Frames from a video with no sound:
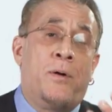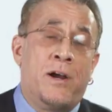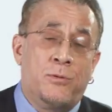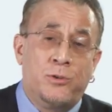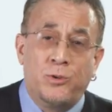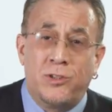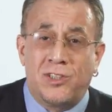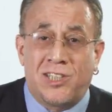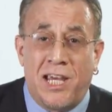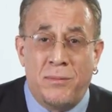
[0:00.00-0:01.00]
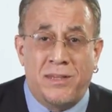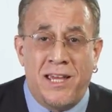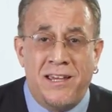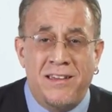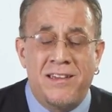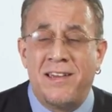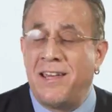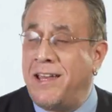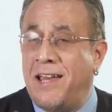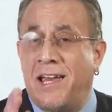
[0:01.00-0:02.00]
partner will do the same thing,
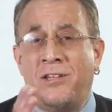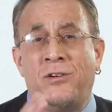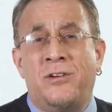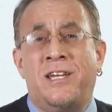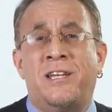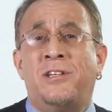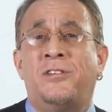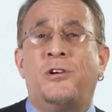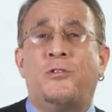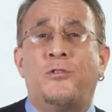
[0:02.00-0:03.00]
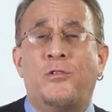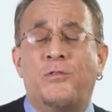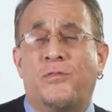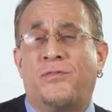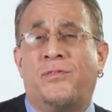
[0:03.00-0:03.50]
and you're in the groove.